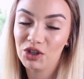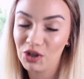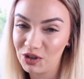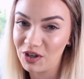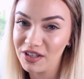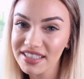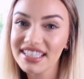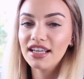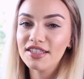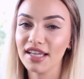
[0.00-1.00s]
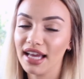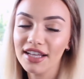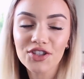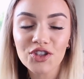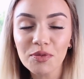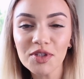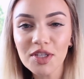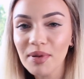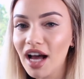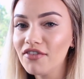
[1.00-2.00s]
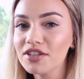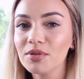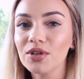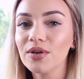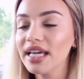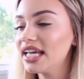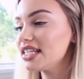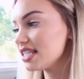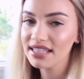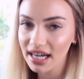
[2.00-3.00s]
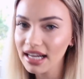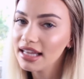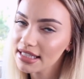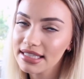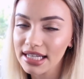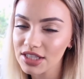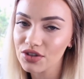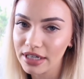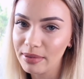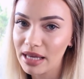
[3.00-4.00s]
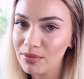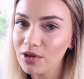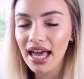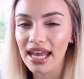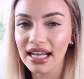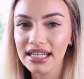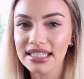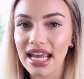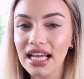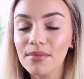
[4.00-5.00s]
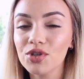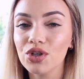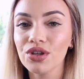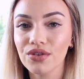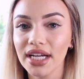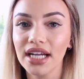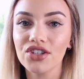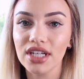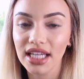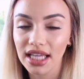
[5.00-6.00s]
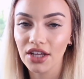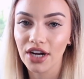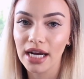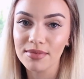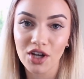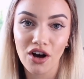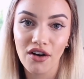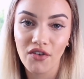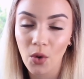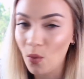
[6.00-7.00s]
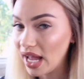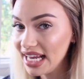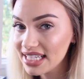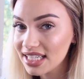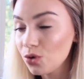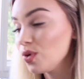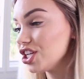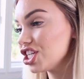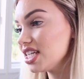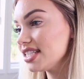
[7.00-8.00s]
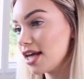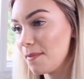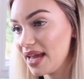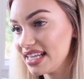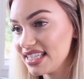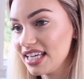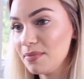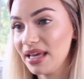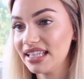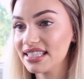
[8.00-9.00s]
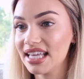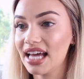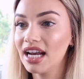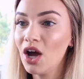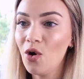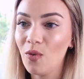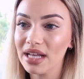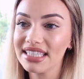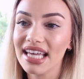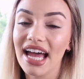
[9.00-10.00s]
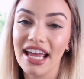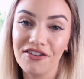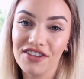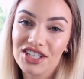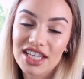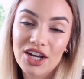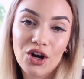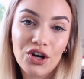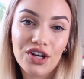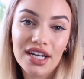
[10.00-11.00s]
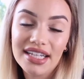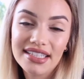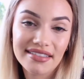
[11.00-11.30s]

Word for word: who knows. So yeah, it's super, super comfortable. It technically seats three people and it can take up to 300 kilograms of weight, which is amazing. It means that once I officially own